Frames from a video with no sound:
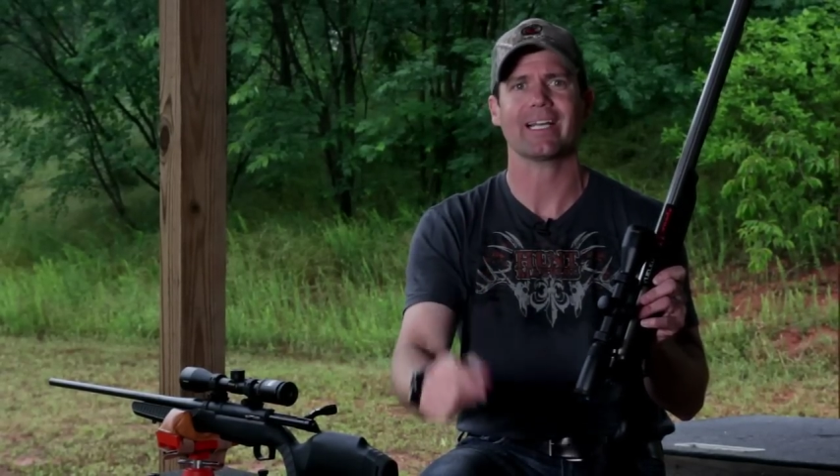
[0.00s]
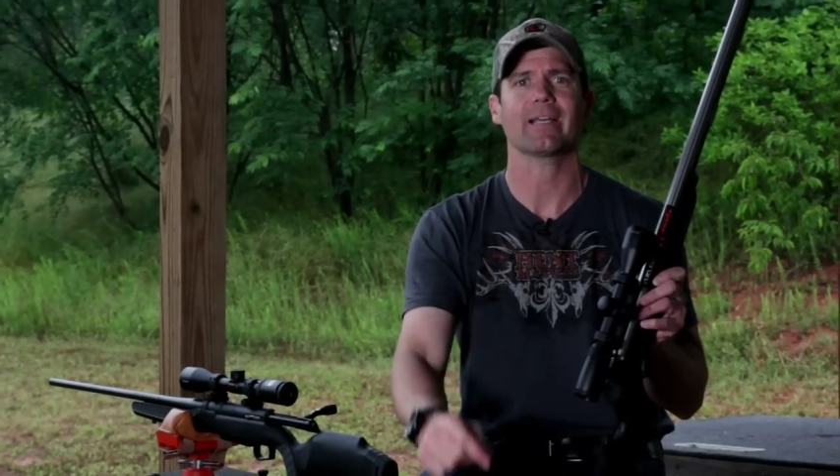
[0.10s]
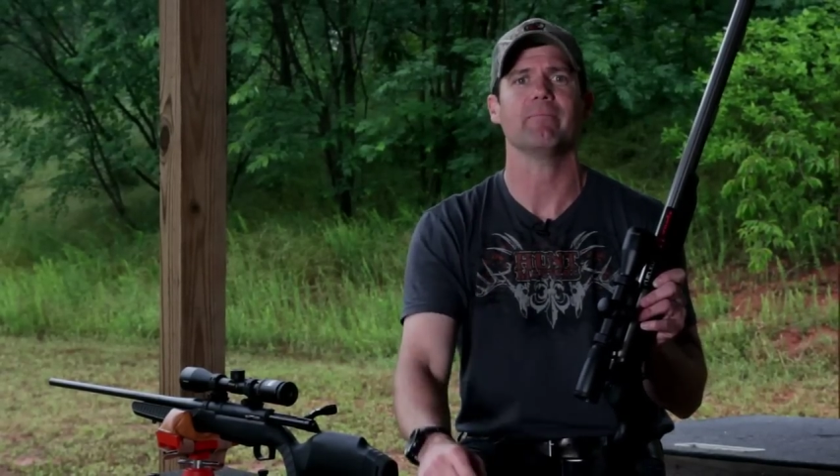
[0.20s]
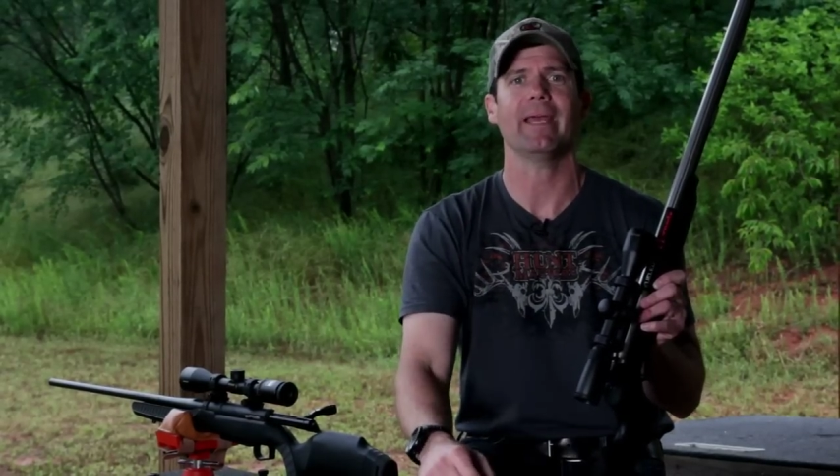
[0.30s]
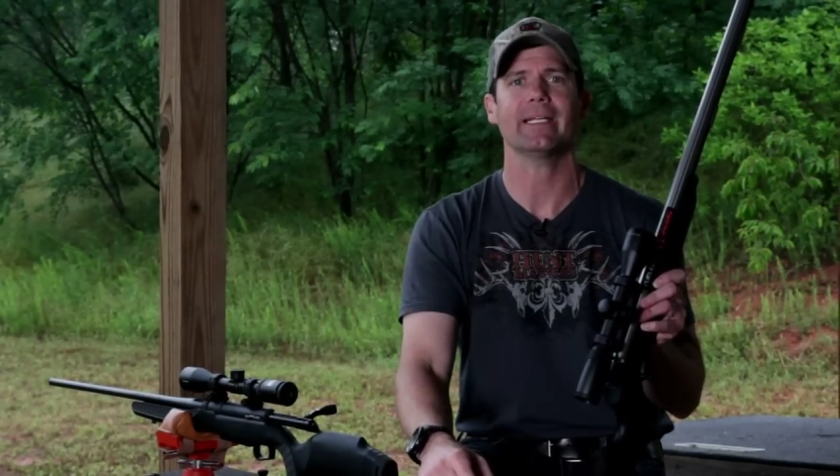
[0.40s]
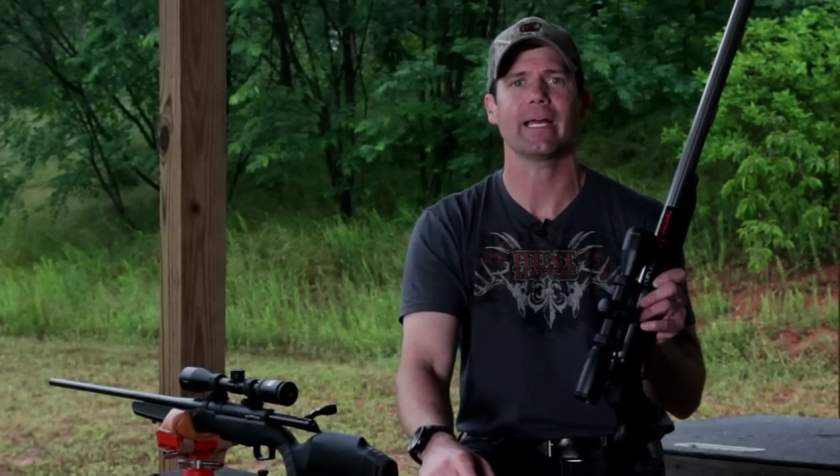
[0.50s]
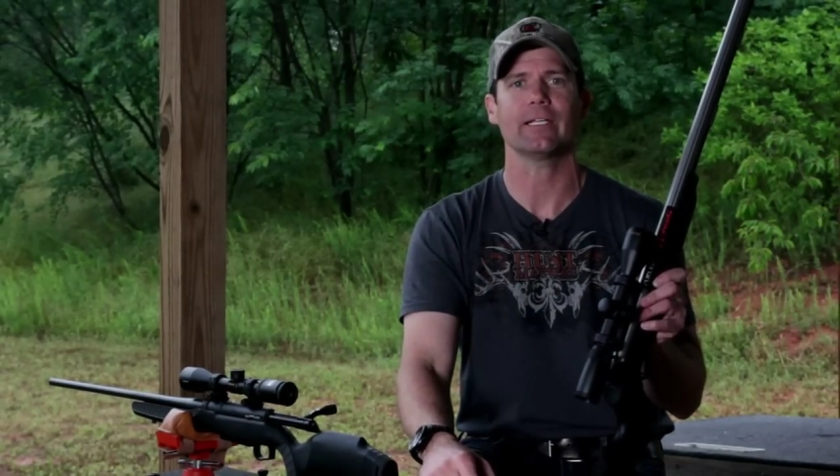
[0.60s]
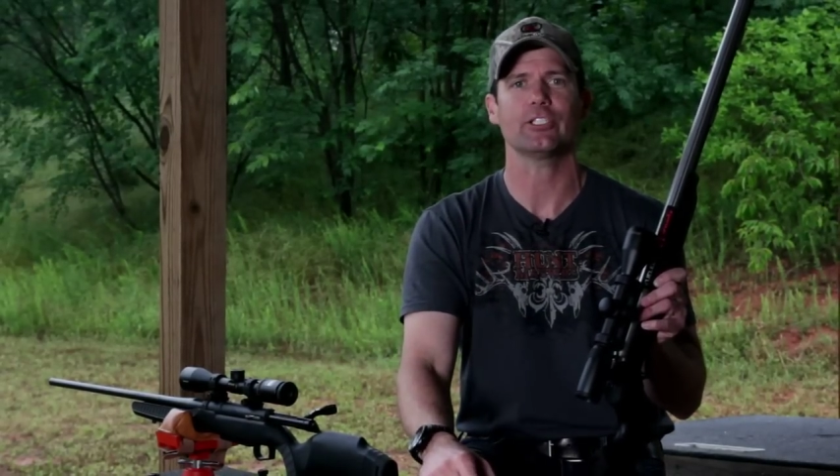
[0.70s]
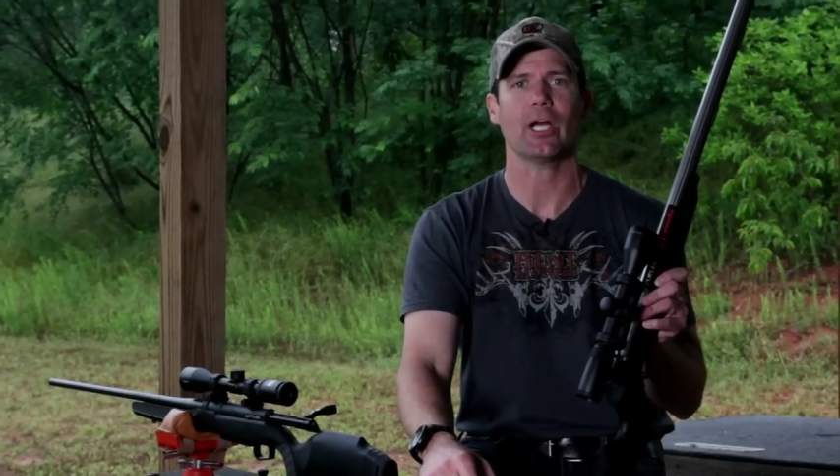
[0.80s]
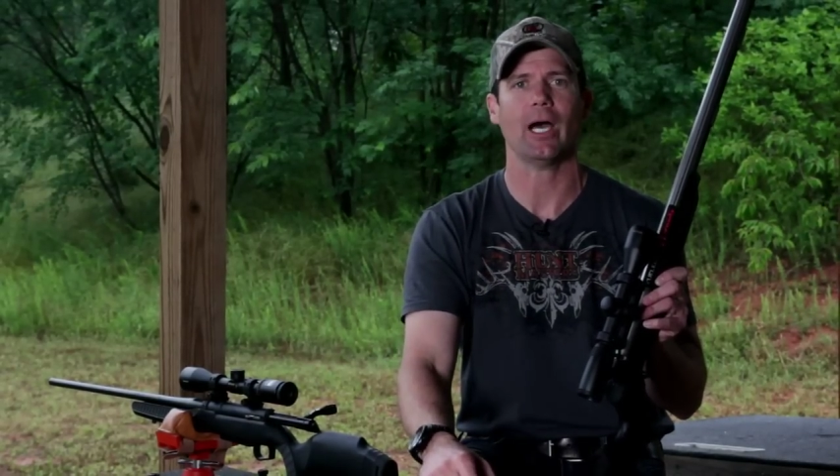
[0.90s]
I can make
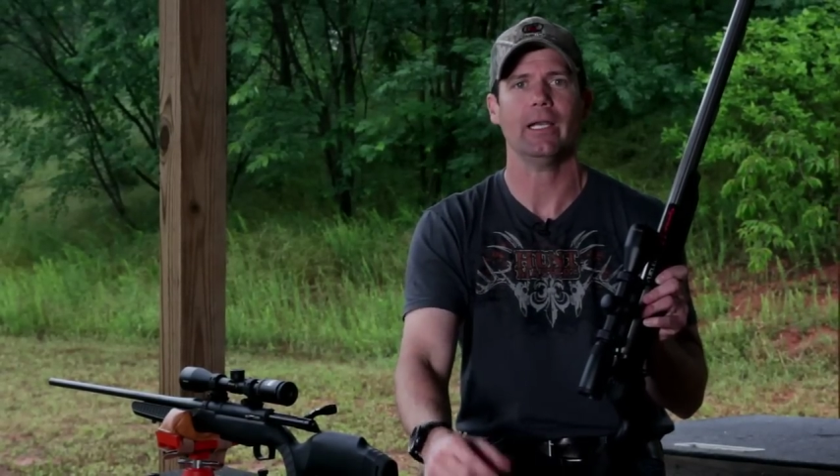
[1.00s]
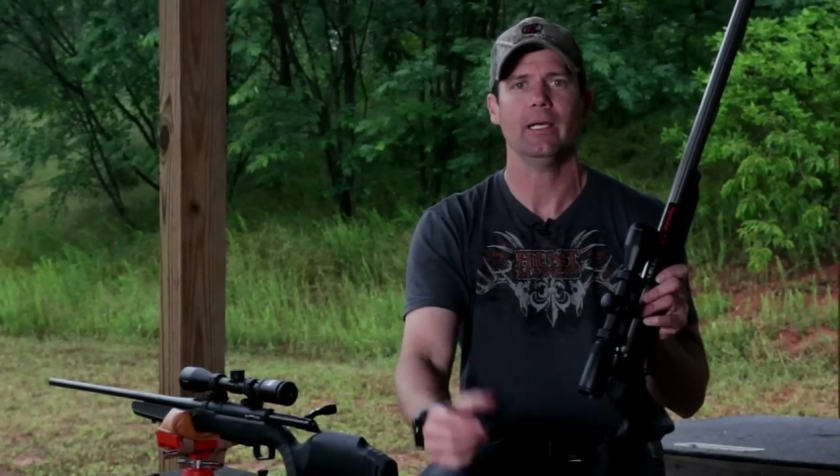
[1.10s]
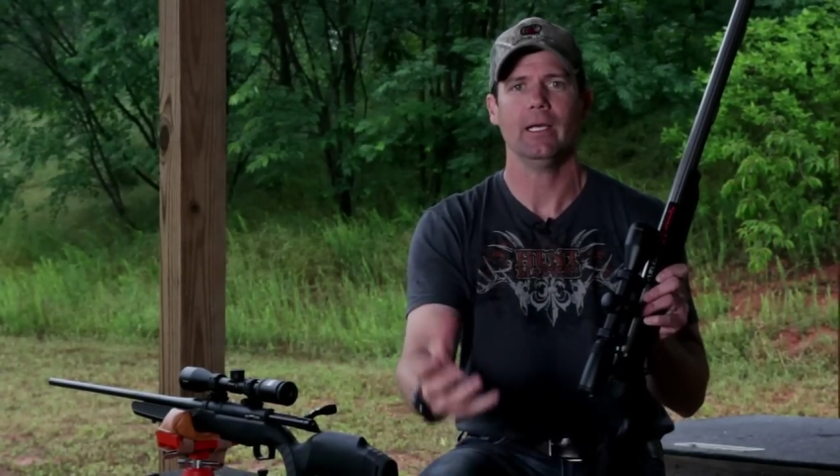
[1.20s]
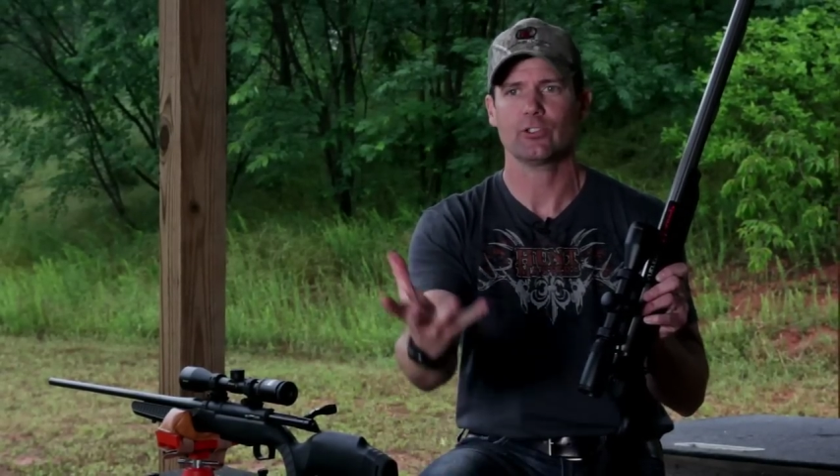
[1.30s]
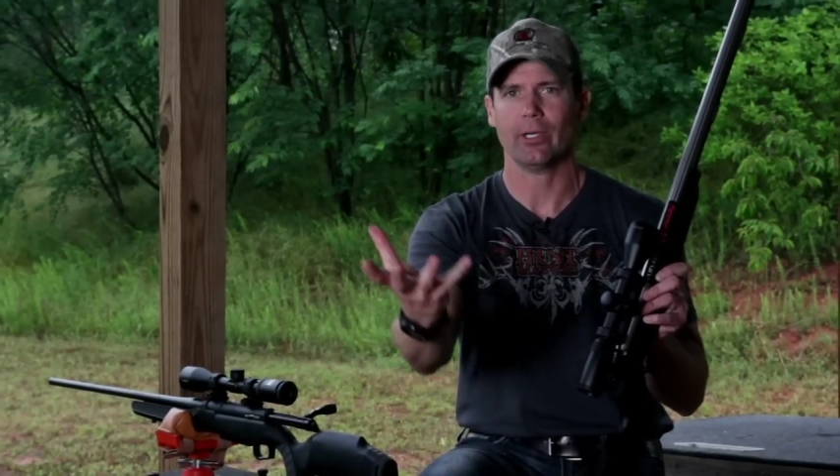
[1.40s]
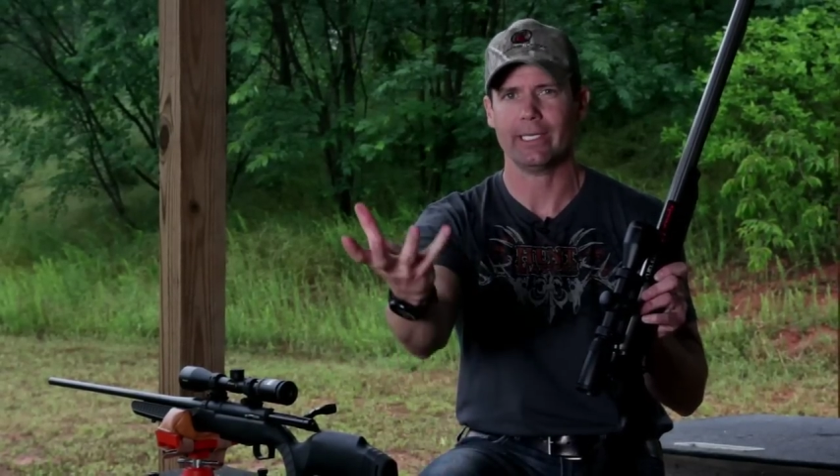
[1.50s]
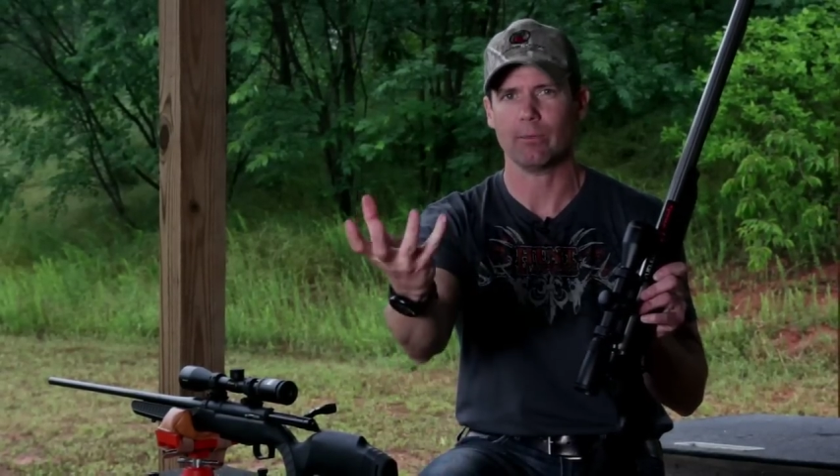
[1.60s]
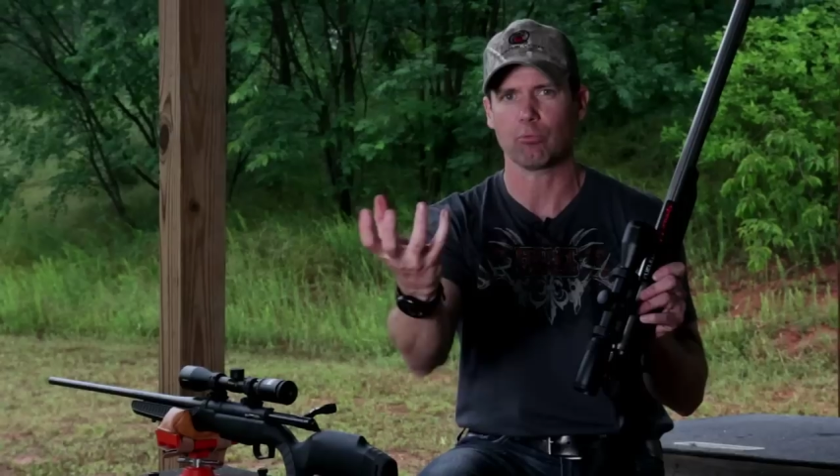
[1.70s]
that shot, so I need